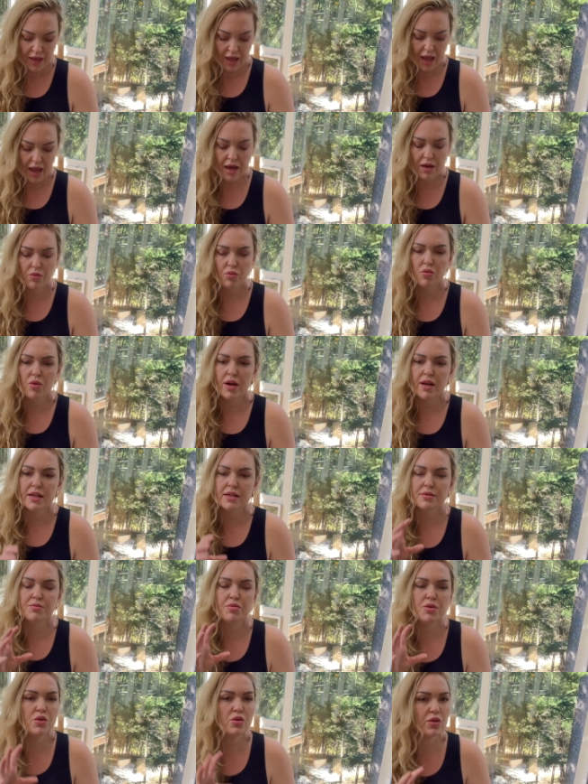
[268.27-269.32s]
And what
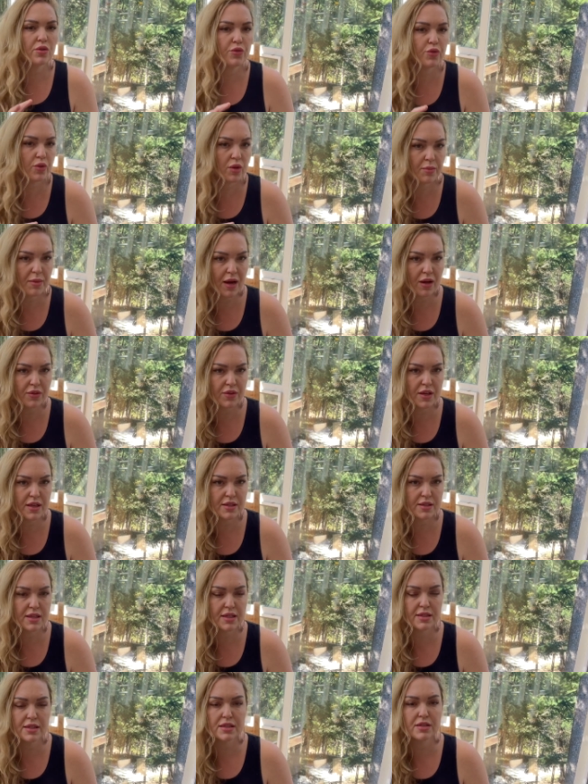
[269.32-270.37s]
is beautiful about
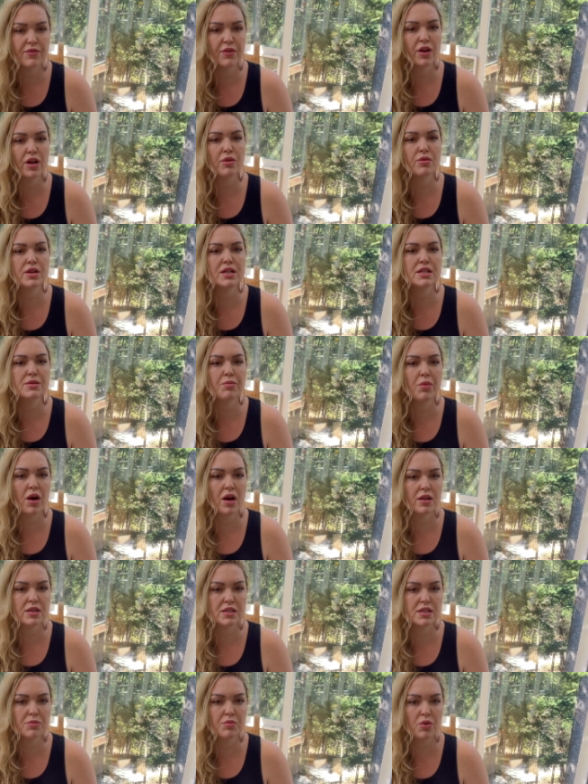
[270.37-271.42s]
this is it's very
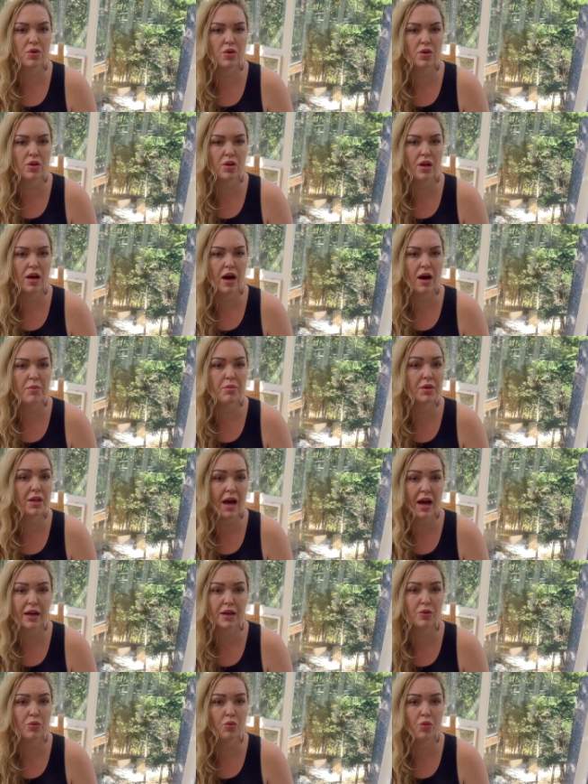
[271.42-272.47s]
responsible, uh,
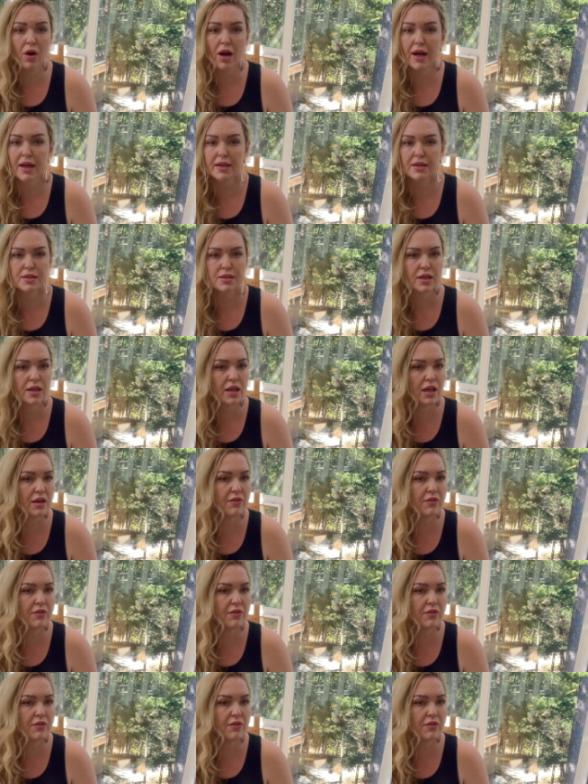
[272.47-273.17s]
black and white,